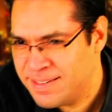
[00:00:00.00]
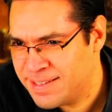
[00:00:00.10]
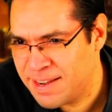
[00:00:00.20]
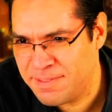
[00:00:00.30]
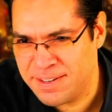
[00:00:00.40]

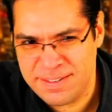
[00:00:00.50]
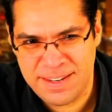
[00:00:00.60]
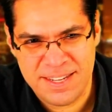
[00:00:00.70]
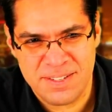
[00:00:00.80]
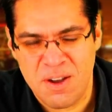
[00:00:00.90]
7.
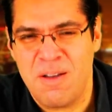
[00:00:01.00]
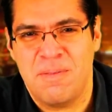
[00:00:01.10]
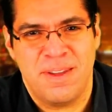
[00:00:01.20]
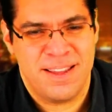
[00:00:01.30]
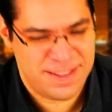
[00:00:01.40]
He's
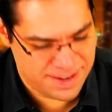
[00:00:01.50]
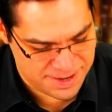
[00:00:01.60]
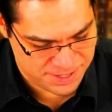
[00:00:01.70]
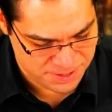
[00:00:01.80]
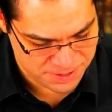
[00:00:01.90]
tall, man. That
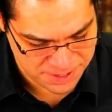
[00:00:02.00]
guy's huge.